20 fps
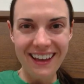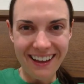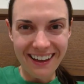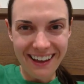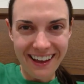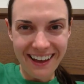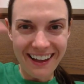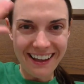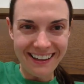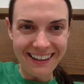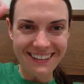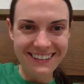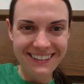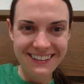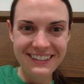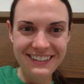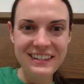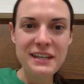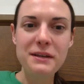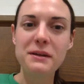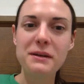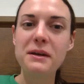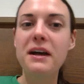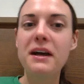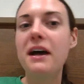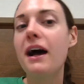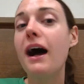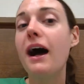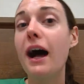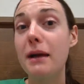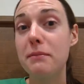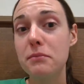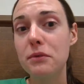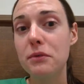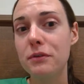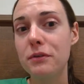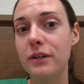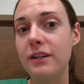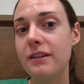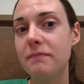Hi, I'm
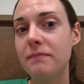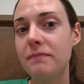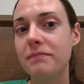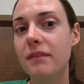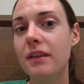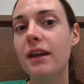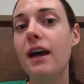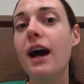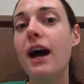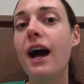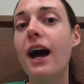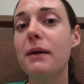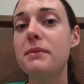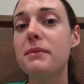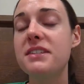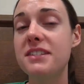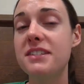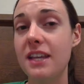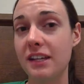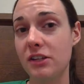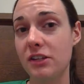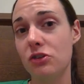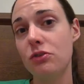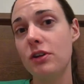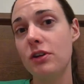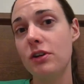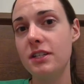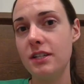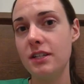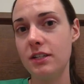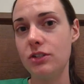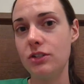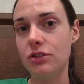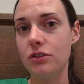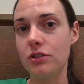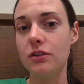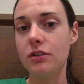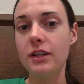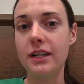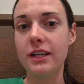Marie. I'm a second grade
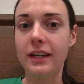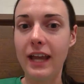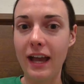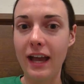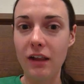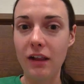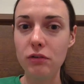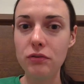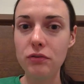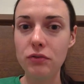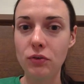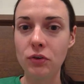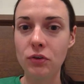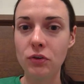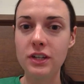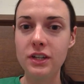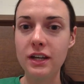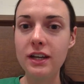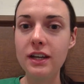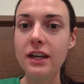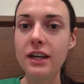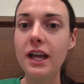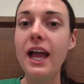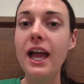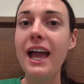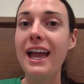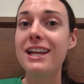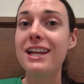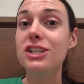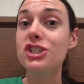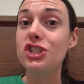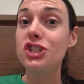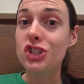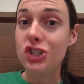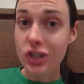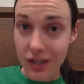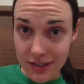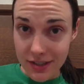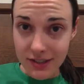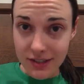teacher in California, and
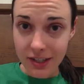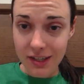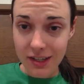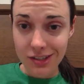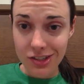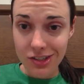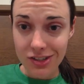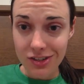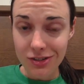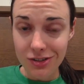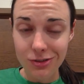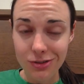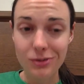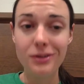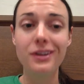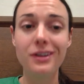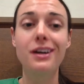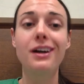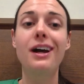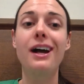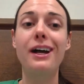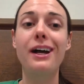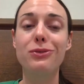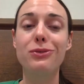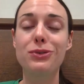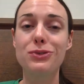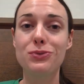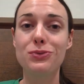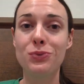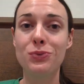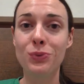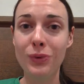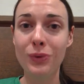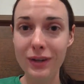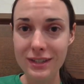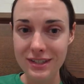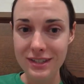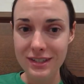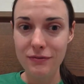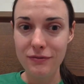just like you, I was
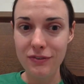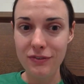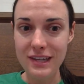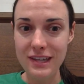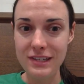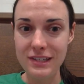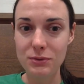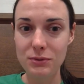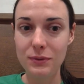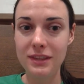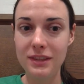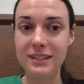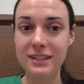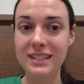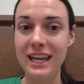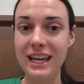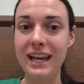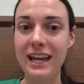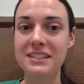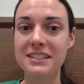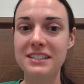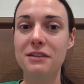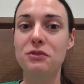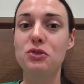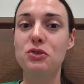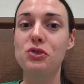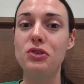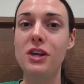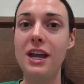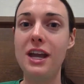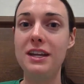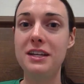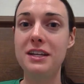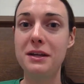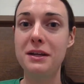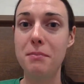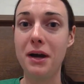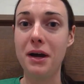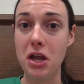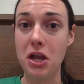once faced with the task of
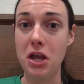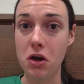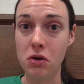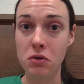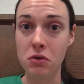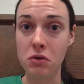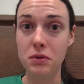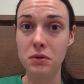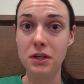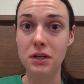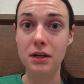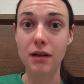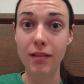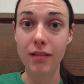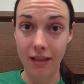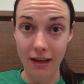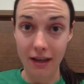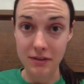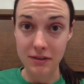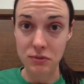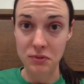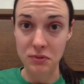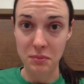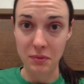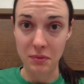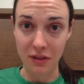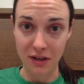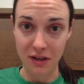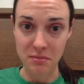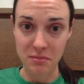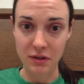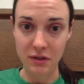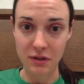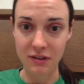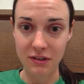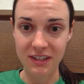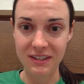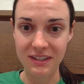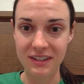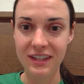creating my own classroom
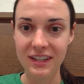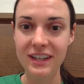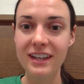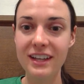library.